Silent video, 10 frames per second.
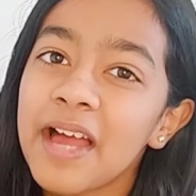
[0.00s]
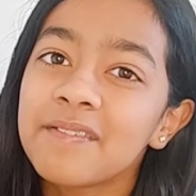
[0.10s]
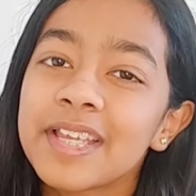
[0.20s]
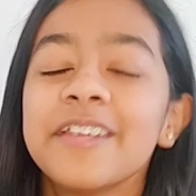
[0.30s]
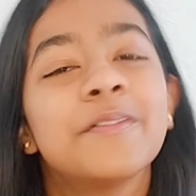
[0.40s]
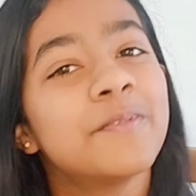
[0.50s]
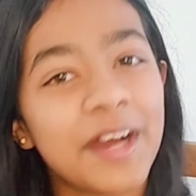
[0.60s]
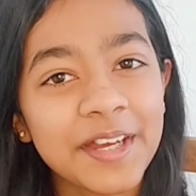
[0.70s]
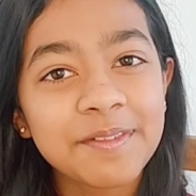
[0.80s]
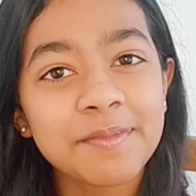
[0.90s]
Evelyn,
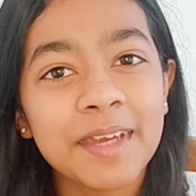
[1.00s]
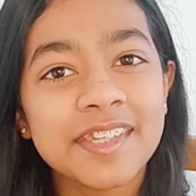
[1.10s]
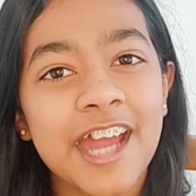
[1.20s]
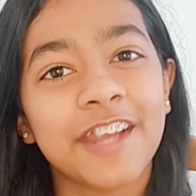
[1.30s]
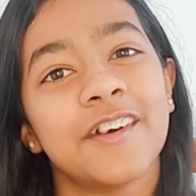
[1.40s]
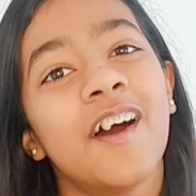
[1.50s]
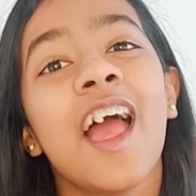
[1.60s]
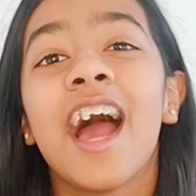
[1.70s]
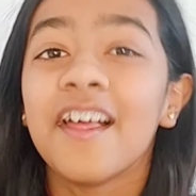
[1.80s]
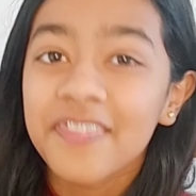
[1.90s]
welcome to my channel,
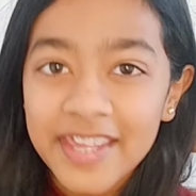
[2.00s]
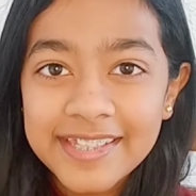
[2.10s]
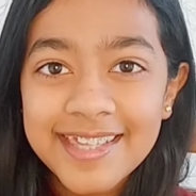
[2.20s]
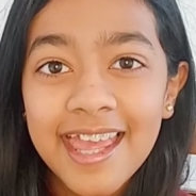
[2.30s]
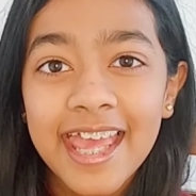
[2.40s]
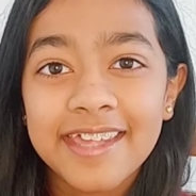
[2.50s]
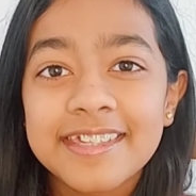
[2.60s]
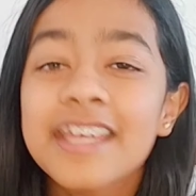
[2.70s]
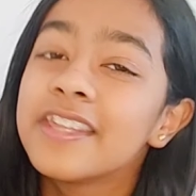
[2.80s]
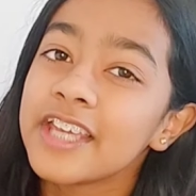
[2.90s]
and this is
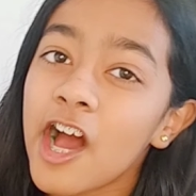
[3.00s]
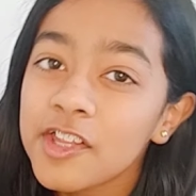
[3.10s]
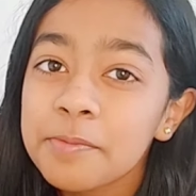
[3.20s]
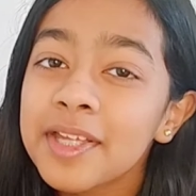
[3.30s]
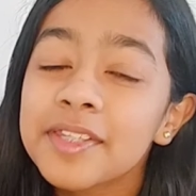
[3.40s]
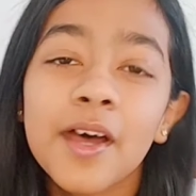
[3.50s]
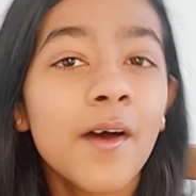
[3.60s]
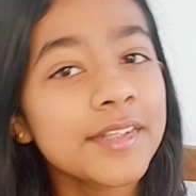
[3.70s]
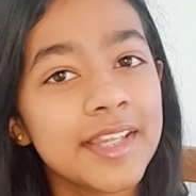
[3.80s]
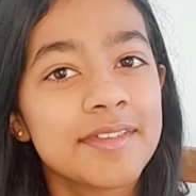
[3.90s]
the Ultimate
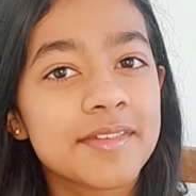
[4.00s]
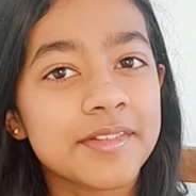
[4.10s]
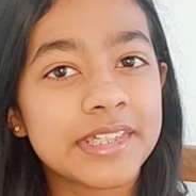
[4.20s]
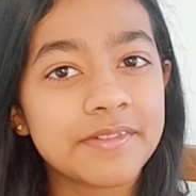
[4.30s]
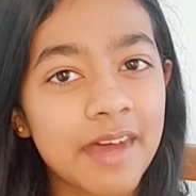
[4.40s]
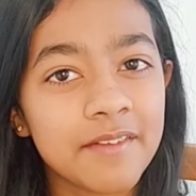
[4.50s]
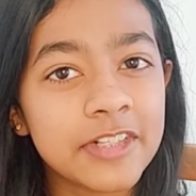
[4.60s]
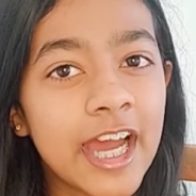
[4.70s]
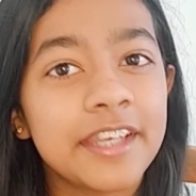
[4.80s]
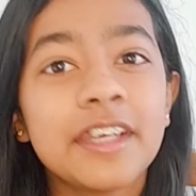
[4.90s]
Online School Survival
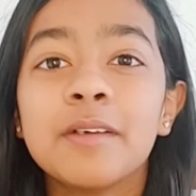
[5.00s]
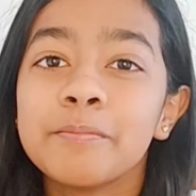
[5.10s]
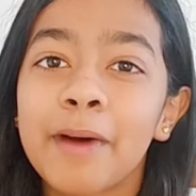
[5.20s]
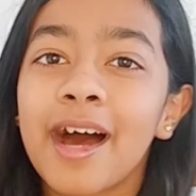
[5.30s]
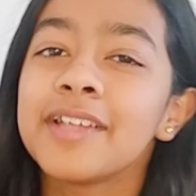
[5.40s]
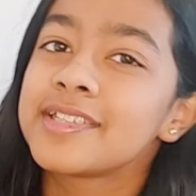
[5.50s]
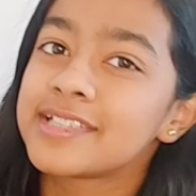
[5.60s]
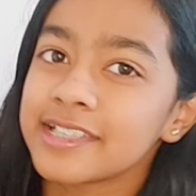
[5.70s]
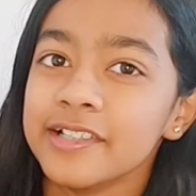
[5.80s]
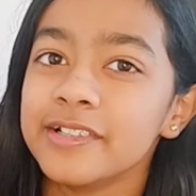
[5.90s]
Guide Part
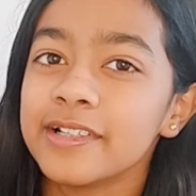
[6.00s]
2.